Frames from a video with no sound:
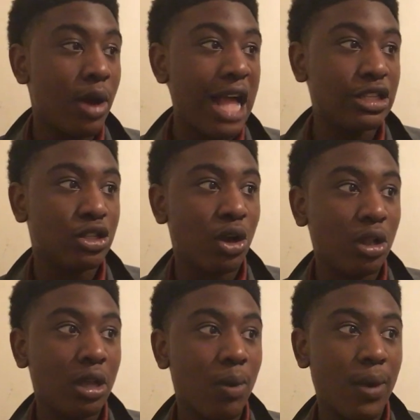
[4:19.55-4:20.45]
I should
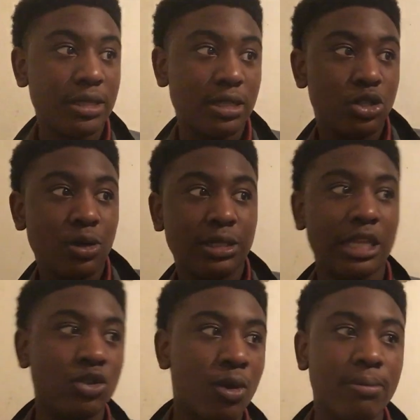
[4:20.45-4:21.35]
totally go watch the
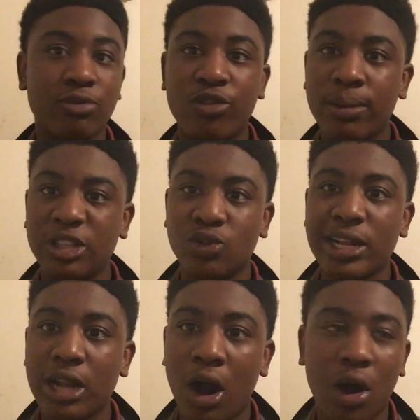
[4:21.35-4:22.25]
Suicide Squad film that's
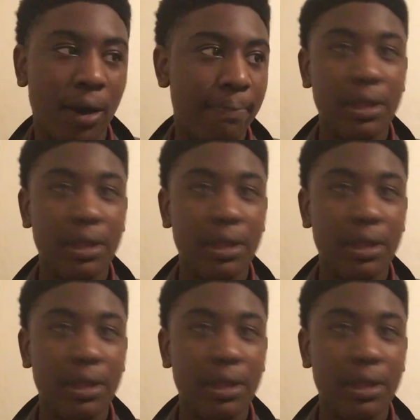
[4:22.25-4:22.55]
rated R.